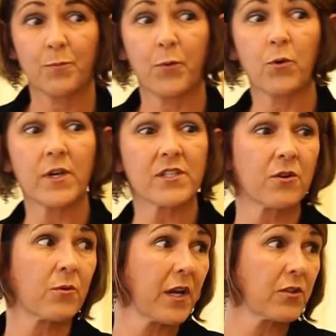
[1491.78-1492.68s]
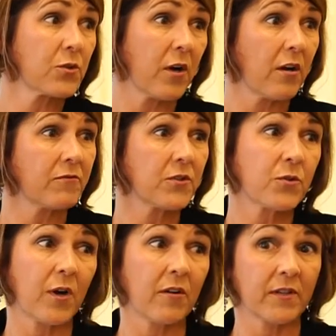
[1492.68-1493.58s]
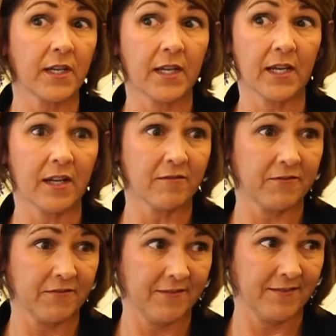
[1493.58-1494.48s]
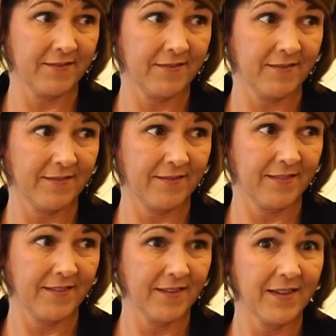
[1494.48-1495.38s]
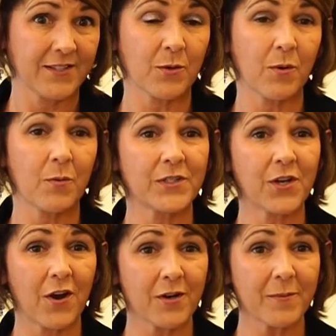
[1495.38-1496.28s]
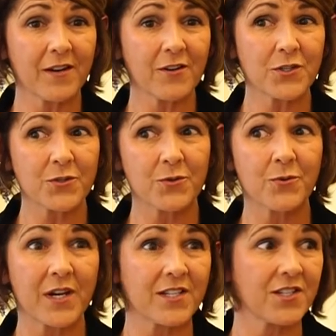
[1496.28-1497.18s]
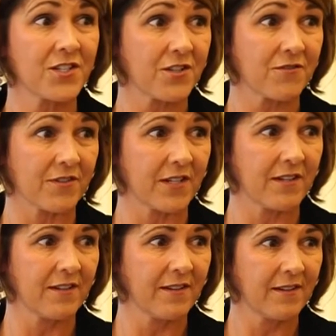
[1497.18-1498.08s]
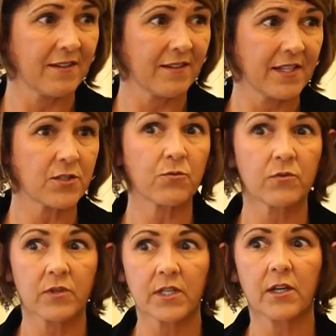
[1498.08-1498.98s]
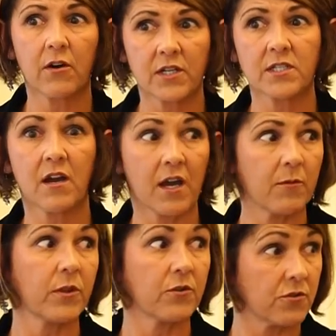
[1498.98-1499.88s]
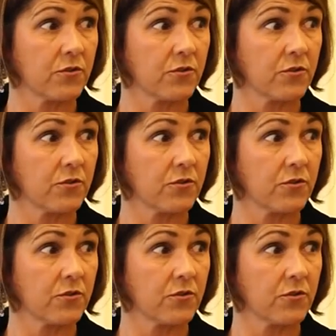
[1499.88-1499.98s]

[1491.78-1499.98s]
Boys are around 12 to 12 and a half. So when we talk about our school-aged children, it's a really hard time when they're